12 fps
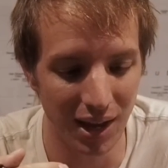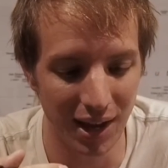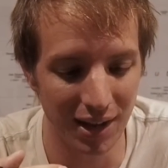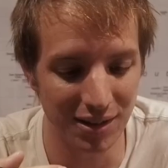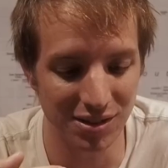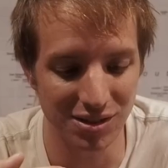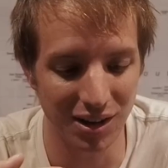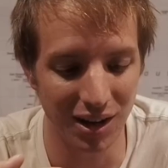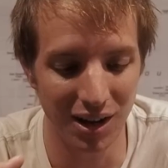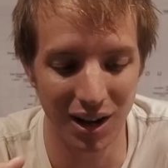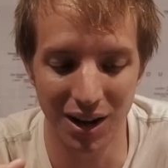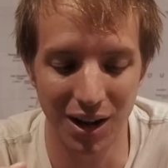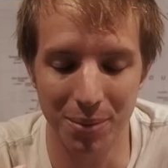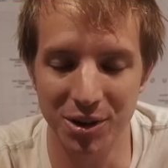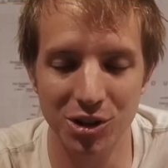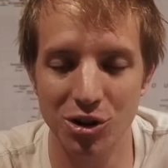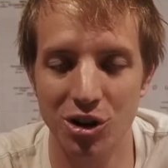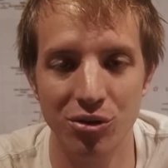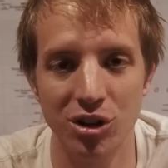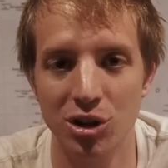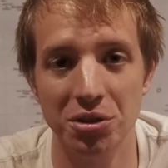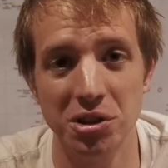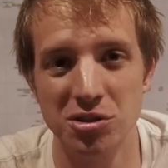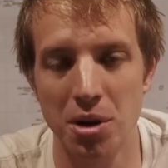And I mean, you can read
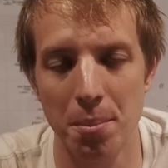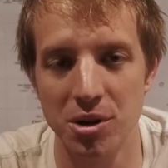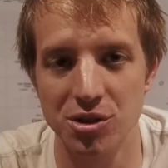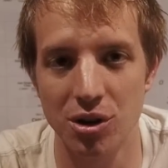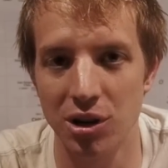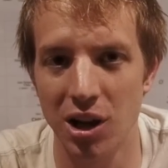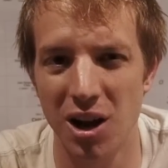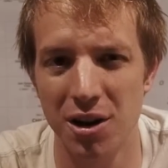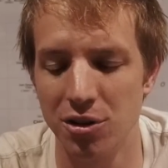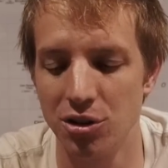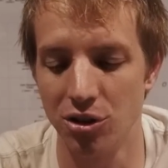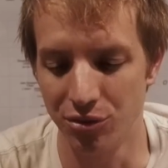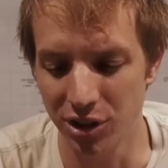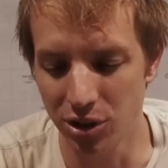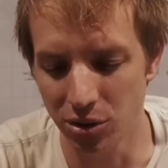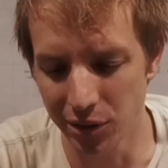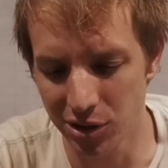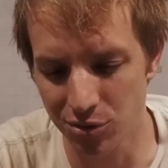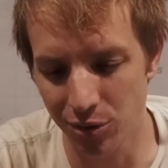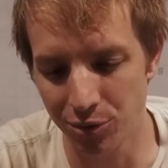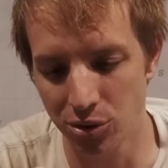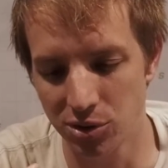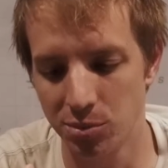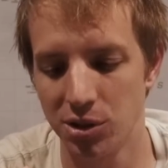all these numbers online and you can read all these
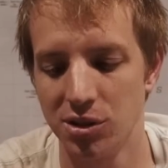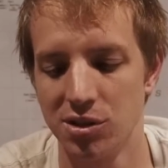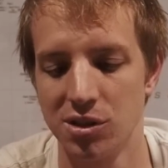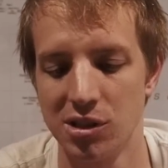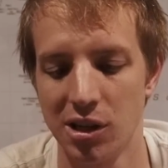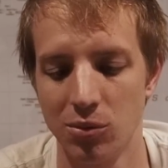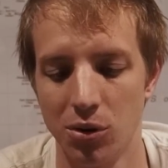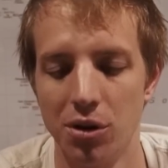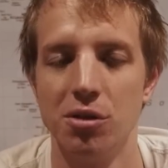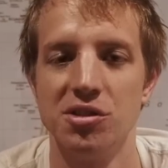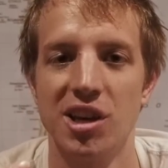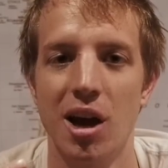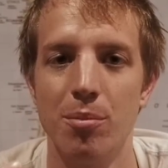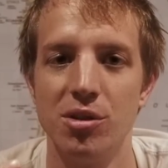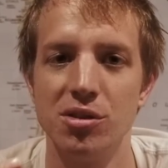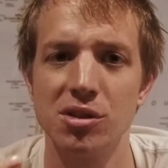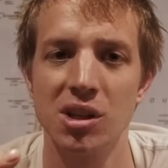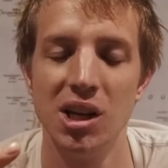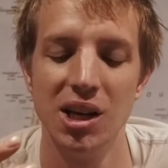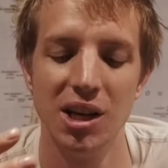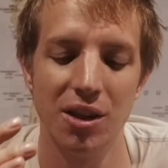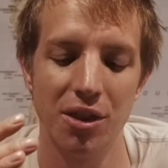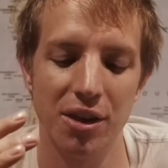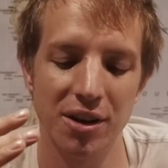reviews, but this is like one of those cameras
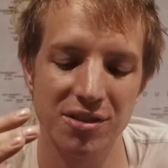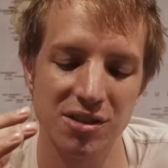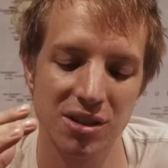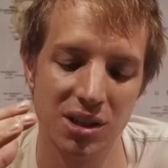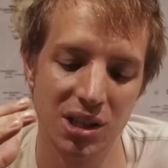that